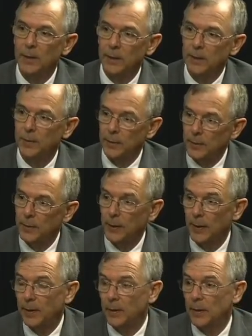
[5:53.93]
And
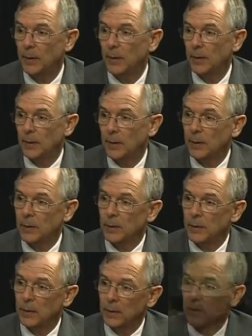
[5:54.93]
the reason I asked the question